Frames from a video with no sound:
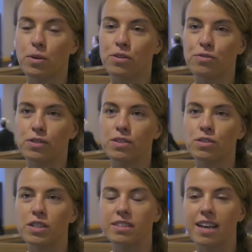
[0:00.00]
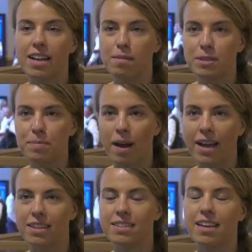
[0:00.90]
wonderful stories that come to
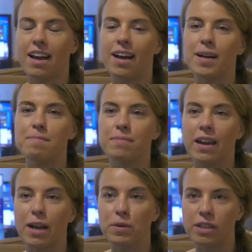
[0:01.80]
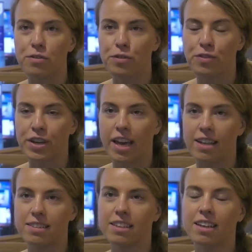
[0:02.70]
mind um, that I will never
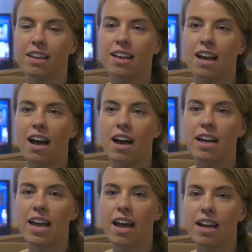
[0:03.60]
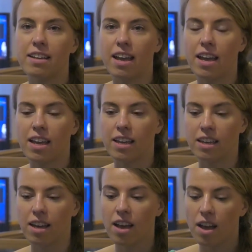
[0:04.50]
forget. I had
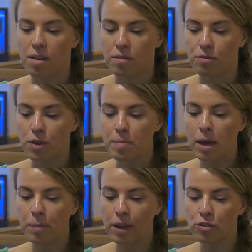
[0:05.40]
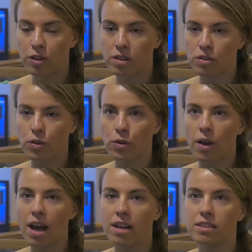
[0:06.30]
a female patient who
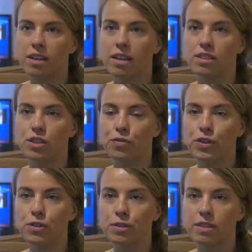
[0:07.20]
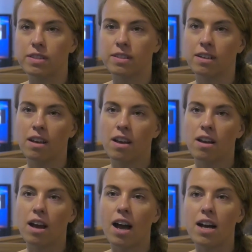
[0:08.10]
had uh, diffuse
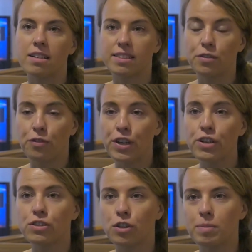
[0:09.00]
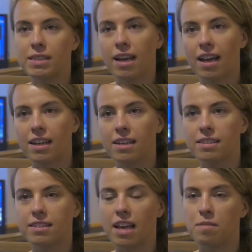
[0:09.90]
uh, severe
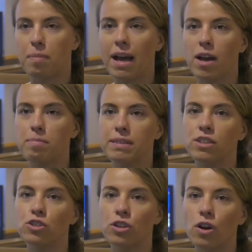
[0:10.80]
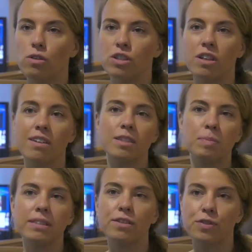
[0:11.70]
dermatitis and biopsy showed
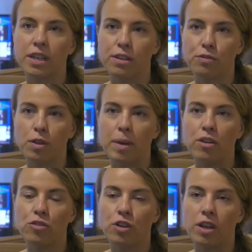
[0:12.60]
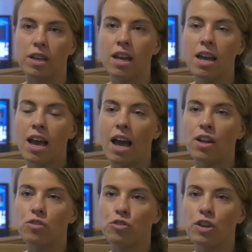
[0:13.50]
nonspecific inflammation
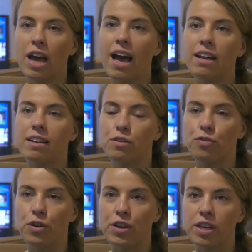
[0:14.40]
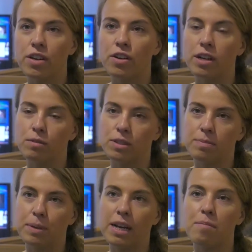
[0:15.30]
and she had it for a year and it
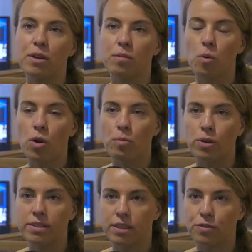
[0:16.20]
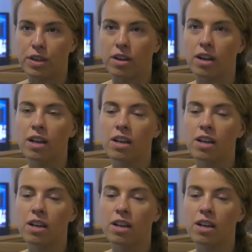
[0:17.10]
was becoming more and more severe.